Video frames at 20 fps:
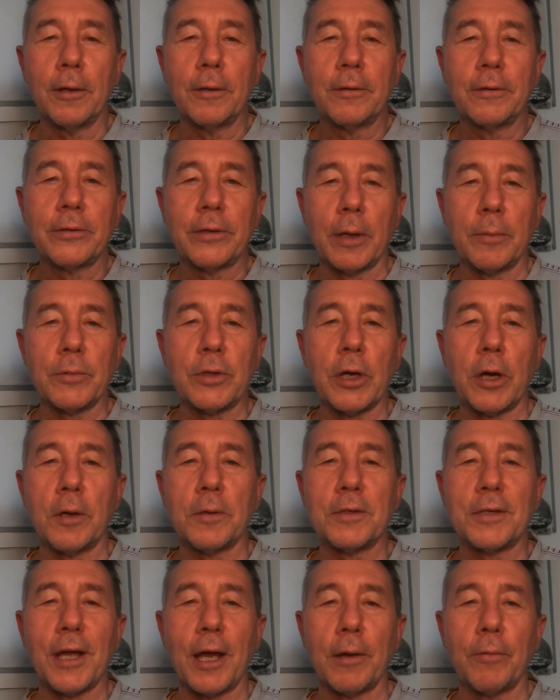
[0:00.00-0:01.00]

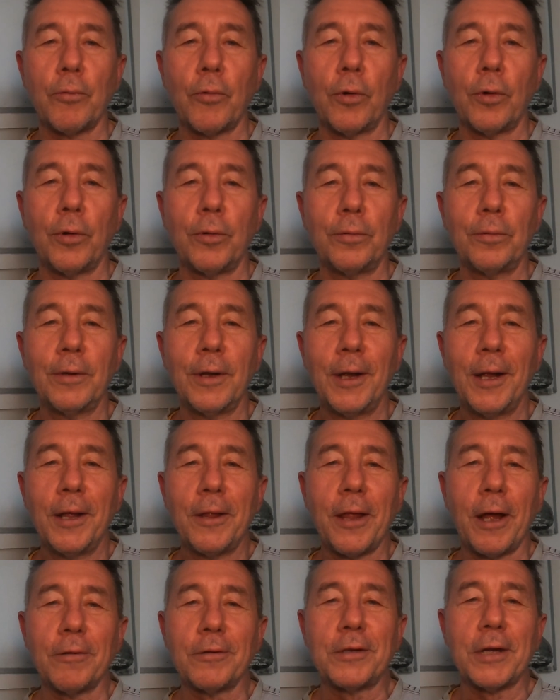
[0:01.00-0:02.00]
sometimes
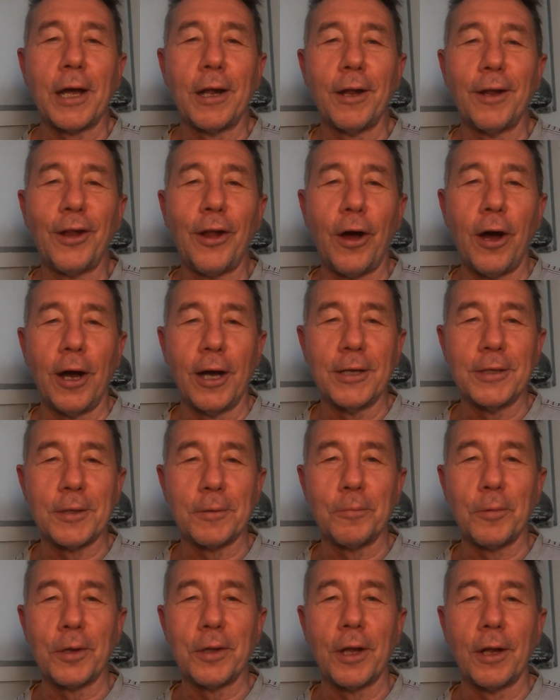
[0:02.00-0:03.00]
they'll tell lies,
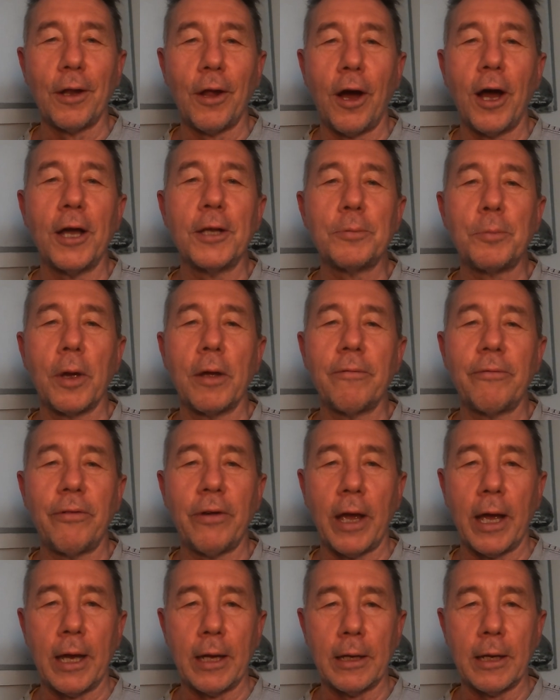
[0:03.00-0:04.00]
and when the lie has been
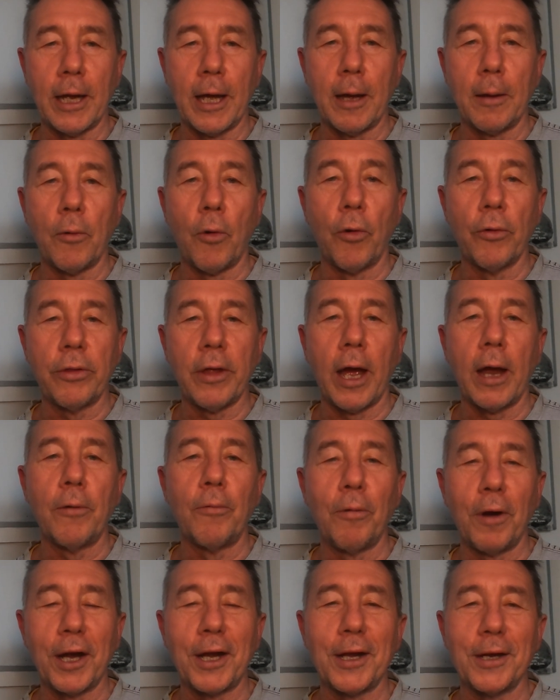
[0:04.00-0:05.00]
found out, or they
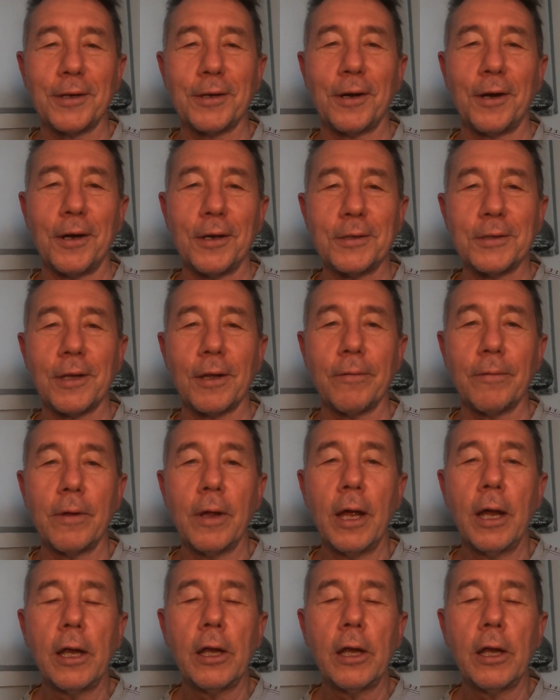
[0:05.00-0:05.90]
recognise that,